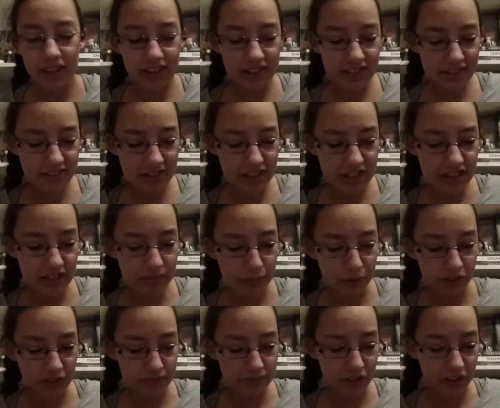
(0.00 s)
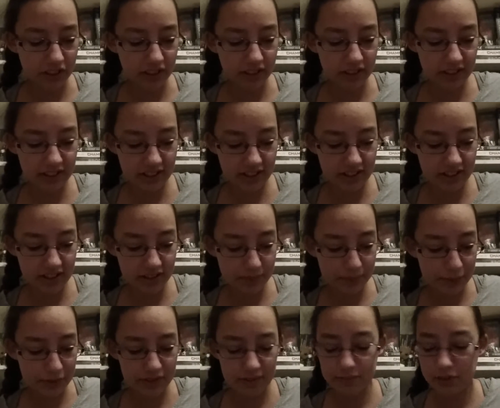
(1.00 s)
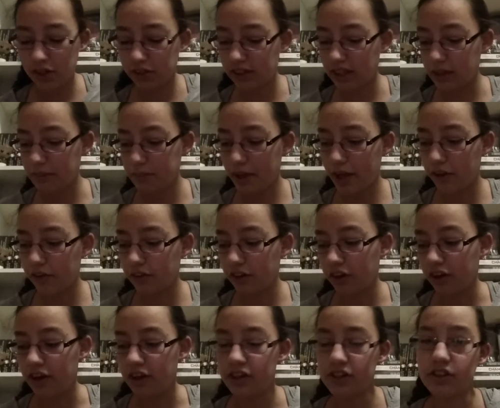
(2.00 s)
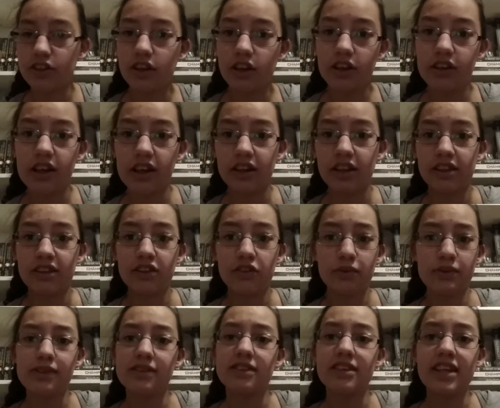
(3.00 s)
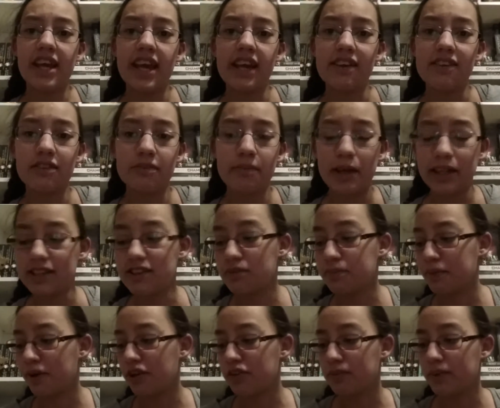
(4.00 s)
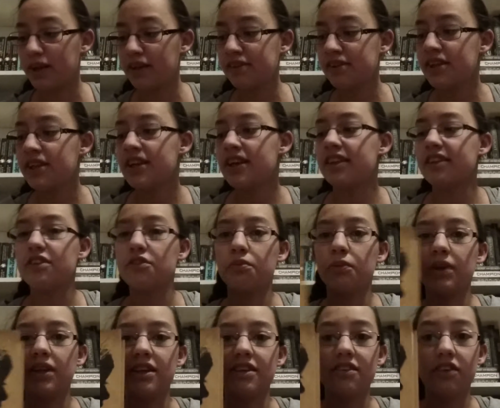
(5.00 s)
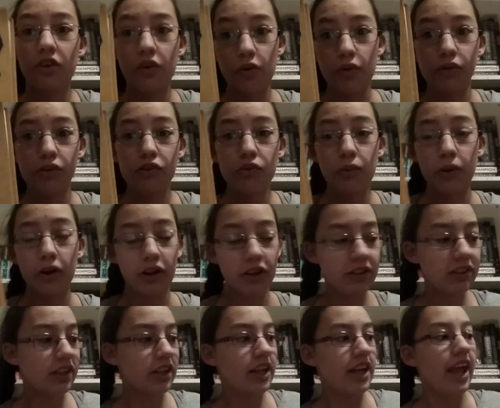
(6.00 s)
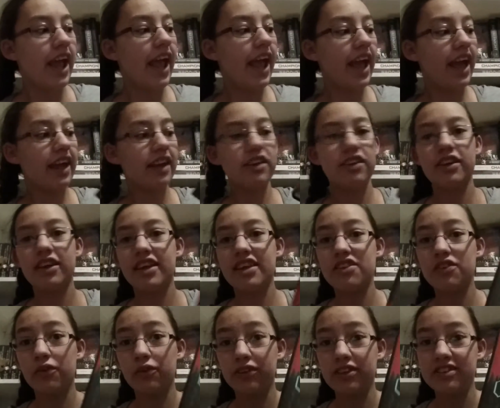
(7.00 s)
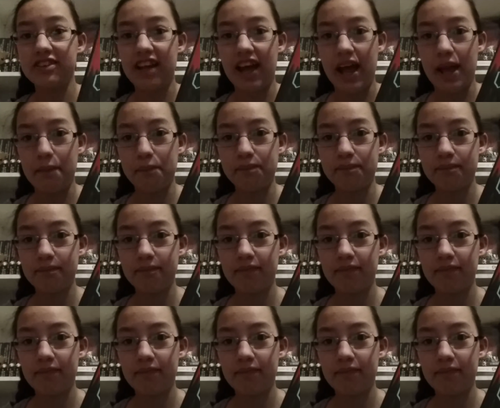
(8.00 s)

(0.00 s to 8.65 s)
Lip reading: these books I'm talking about are The Twisted Tales by Liz Broswell. This one is A Whole New World and As Old as Time.